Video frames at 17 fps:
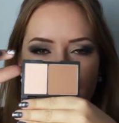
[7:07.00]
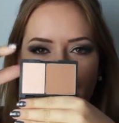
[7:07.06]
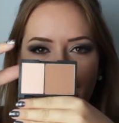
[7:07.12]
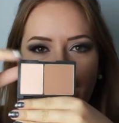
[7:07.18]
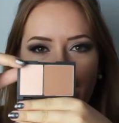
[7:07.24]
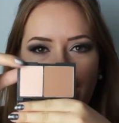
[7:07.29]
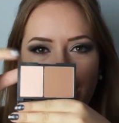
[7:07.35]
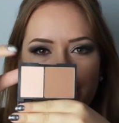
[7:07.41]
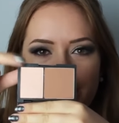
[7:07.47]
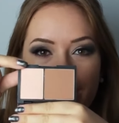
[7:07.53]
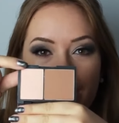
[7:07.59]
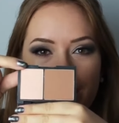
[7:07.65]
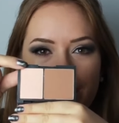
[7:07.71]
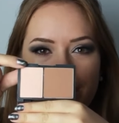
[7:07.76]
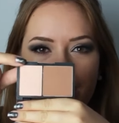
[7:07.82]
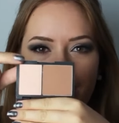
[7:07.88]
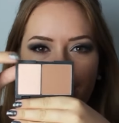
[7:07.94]
and
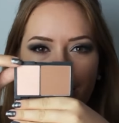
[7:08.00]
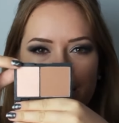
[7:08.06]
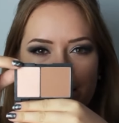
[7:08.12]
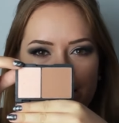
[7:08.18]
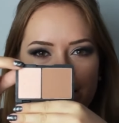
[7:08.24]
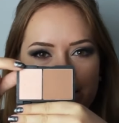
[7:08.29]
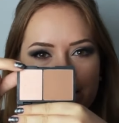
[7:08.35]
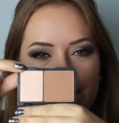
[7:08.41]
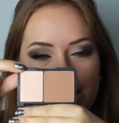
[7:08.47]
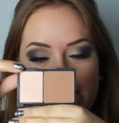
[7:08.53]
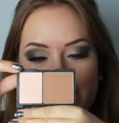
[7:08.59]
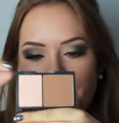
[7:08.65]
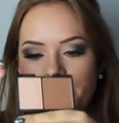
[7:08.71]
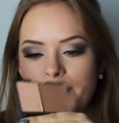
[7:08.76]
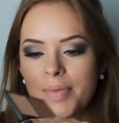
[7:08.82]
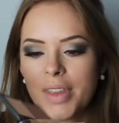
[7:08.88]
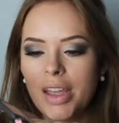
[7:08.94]
then a highlighter here.
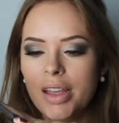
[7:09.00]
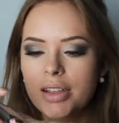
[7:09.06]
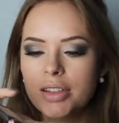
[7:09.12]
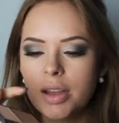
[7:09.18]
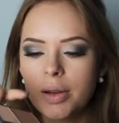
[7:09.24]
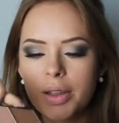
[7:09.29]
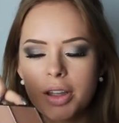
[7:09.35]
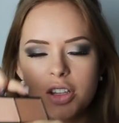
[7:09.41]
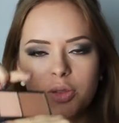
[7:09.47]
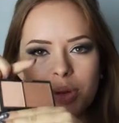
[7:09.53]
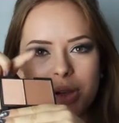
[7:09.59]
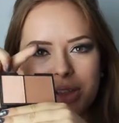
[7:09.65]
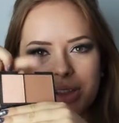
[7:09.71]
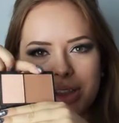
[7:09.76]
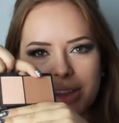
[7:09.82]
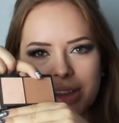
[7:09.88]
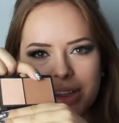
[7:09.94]
So I'm going to be
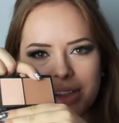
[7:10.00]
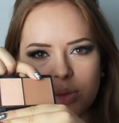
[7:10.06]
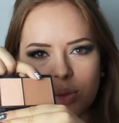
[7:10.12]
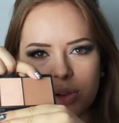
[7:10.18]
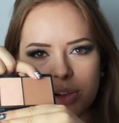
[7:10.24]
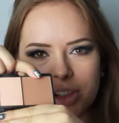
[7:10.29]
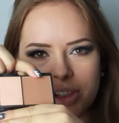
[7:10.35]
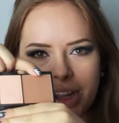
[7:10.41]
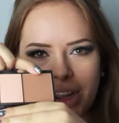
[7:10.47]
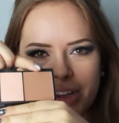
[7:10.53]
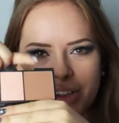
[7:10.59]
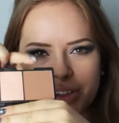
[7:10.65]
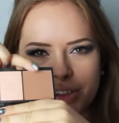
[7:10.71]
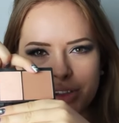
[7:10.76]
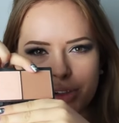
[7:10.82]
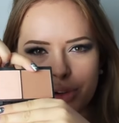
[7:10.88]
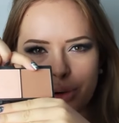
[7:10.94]
using this one today
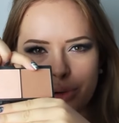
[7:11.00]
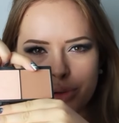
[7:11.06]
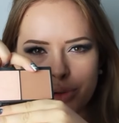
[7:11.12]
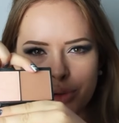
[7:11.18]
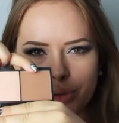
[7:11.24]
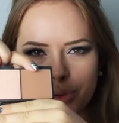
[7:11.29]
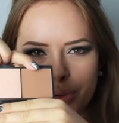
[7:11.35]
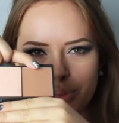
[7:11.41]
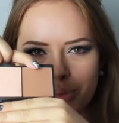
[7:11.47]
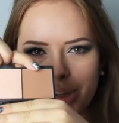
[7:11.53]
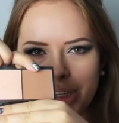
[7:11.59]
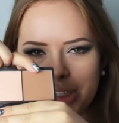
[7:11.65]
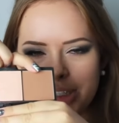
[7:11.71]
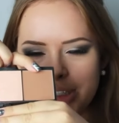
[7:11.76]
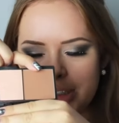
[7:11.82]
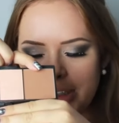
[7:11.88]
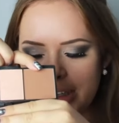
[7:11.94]
just to contour my
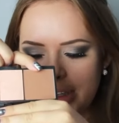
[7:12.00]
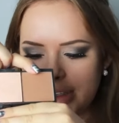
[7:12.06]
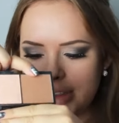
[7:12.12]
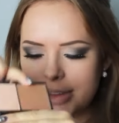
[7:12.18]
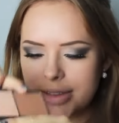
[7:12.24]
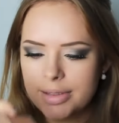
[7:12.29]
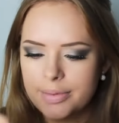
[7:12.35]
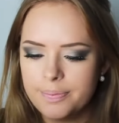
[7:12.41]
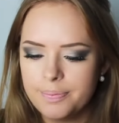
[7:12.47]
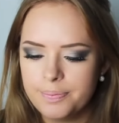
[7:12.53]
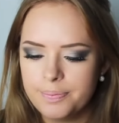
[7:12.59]
cheeks.